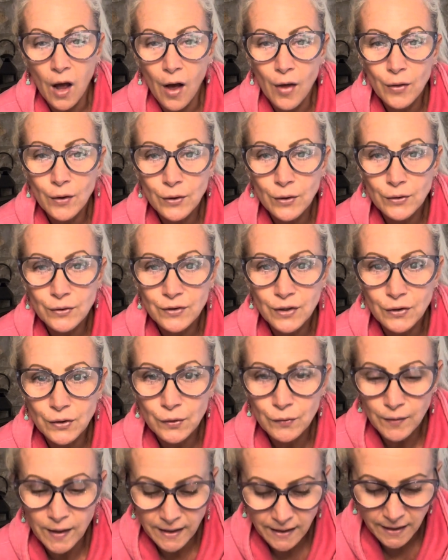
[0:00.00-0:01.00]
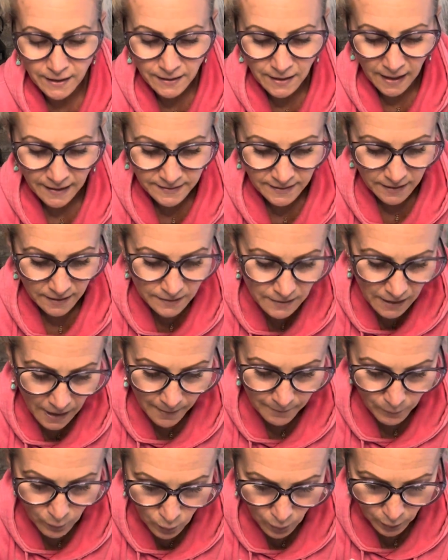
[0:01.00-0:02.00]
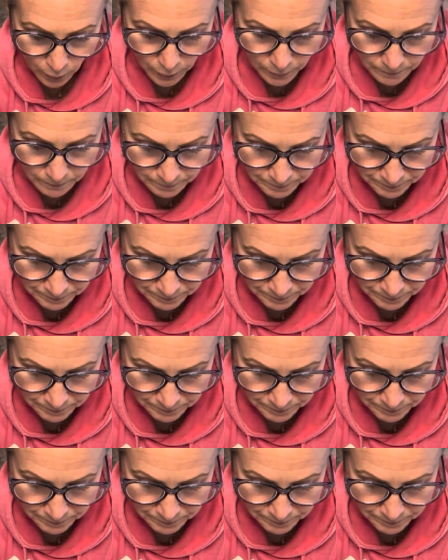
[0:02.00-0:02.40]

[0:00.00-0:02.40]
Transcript: others, and you're recognizing a lot more